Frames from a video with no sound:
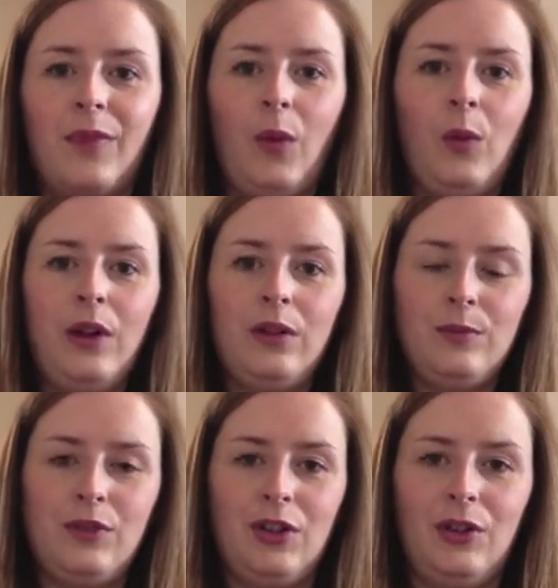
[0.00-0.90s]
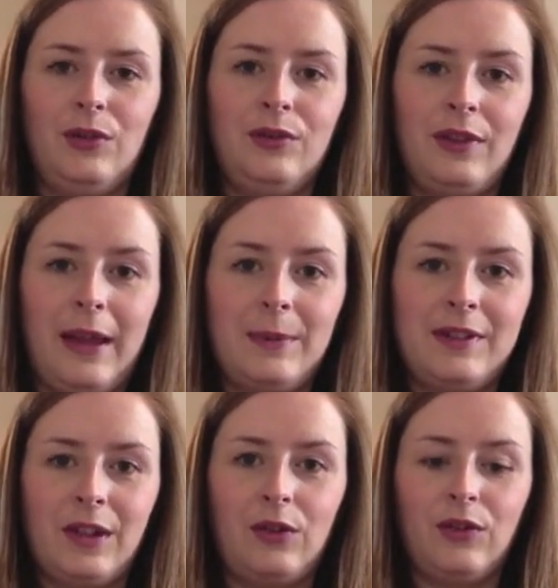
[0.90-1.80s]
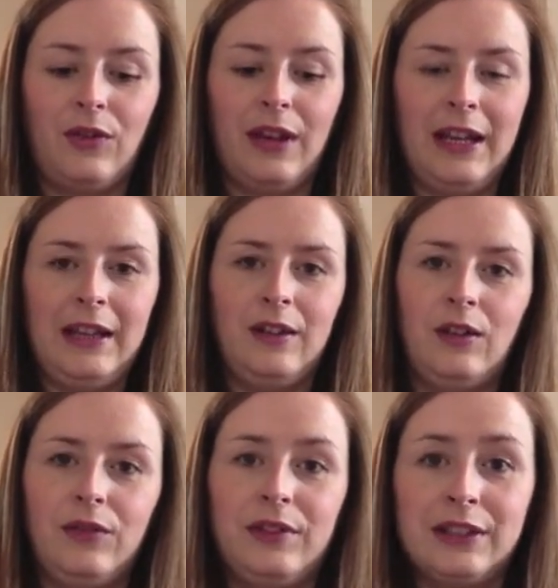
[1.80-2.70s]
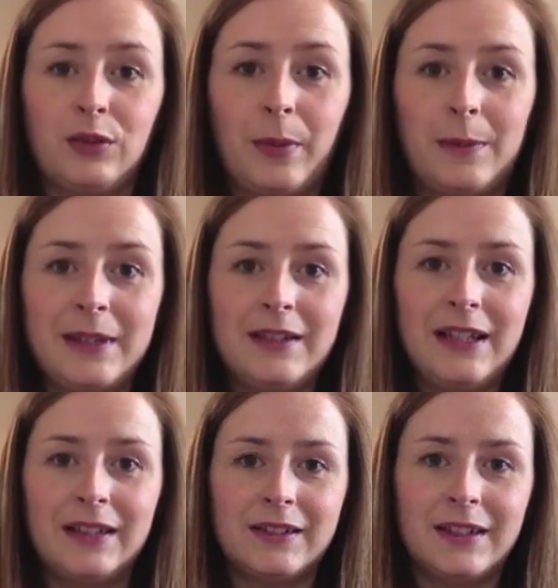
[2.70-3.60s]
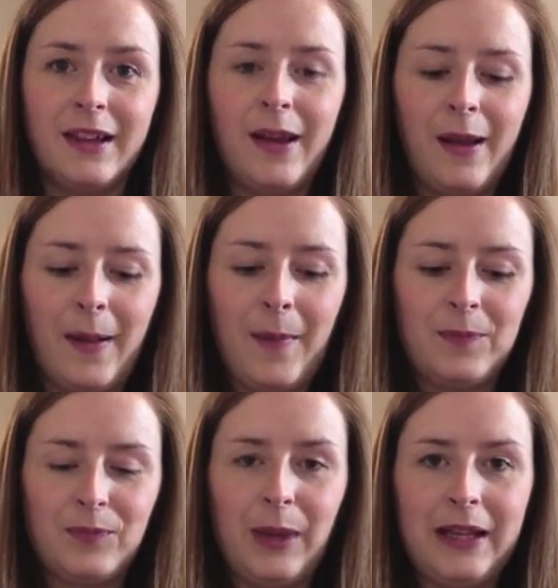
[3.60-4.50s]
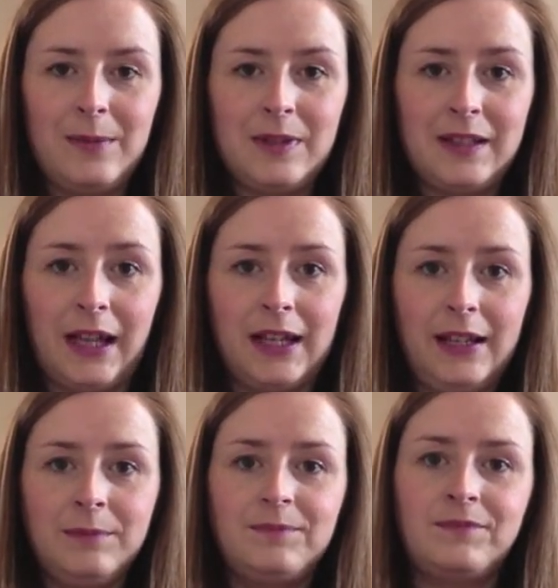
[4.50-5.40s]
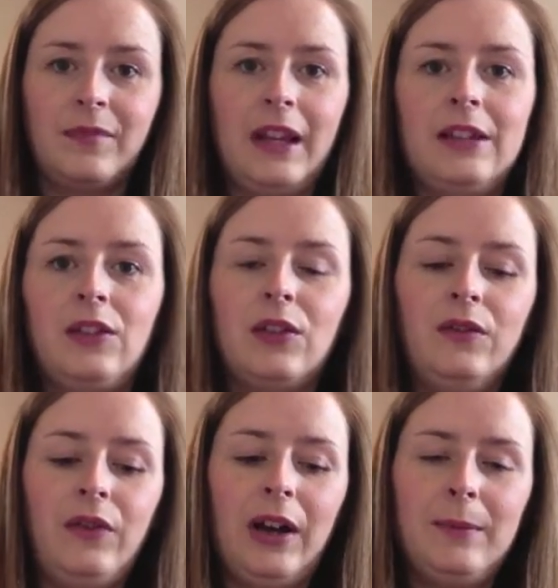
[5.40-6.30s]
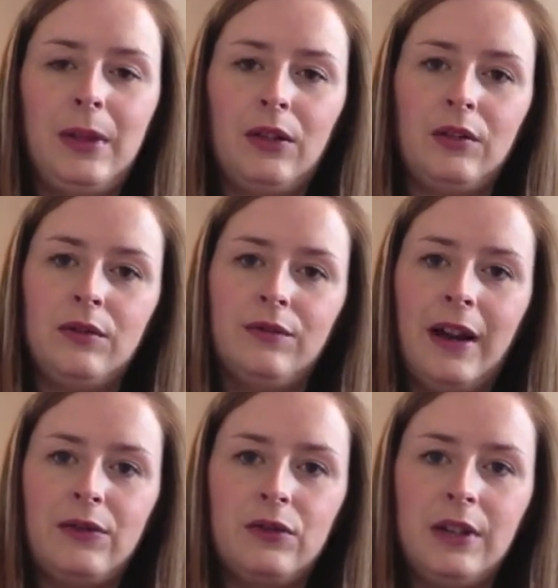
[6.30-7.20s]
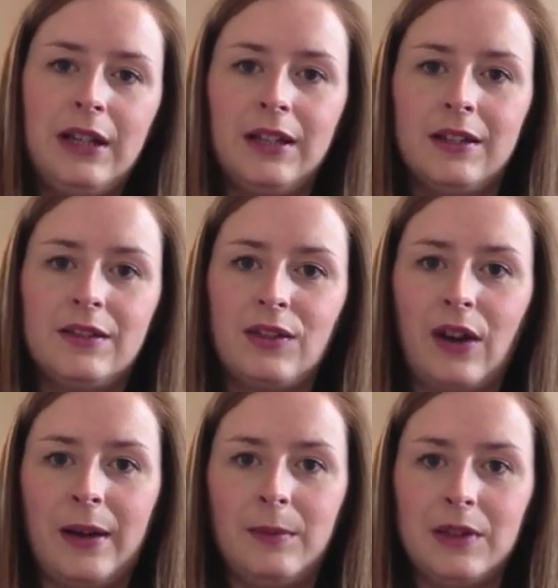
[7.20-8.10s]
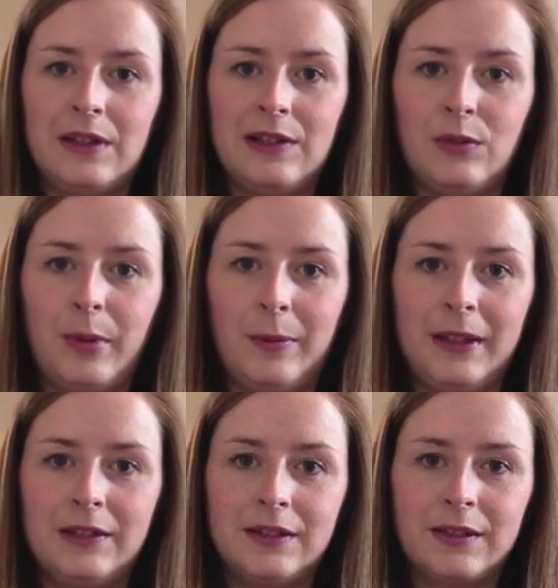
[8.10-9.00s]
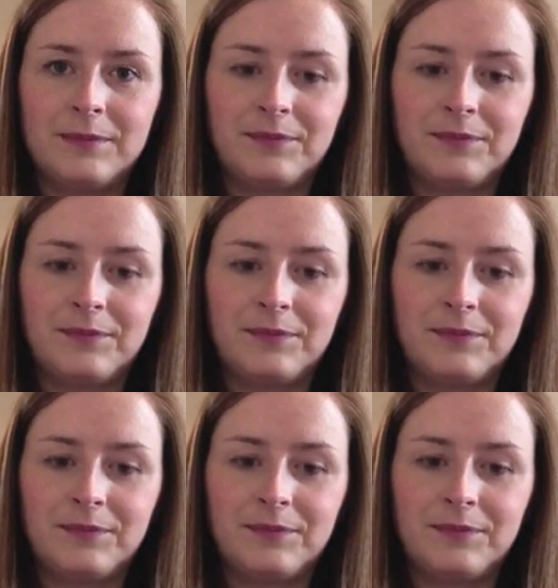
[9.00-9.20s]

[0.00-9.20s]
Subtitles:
welcome to episode 3 of Little Bobbins Knits. My name is Dani and you can find me on Ravelry and Instagram as Little Bobbins.